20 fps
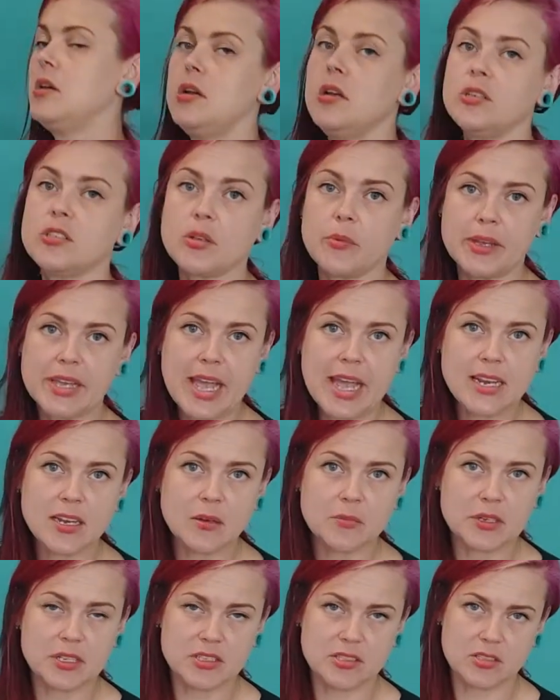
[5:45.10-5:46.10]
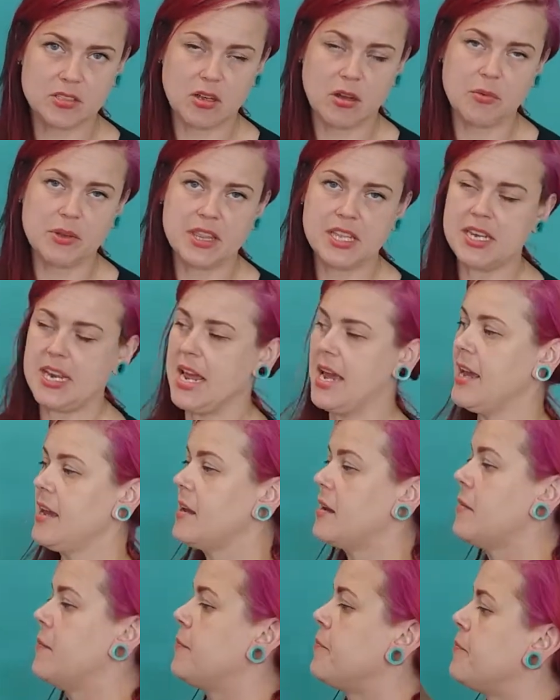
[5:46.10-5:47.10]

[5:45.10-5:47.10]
So again, I'm going to start with the neck,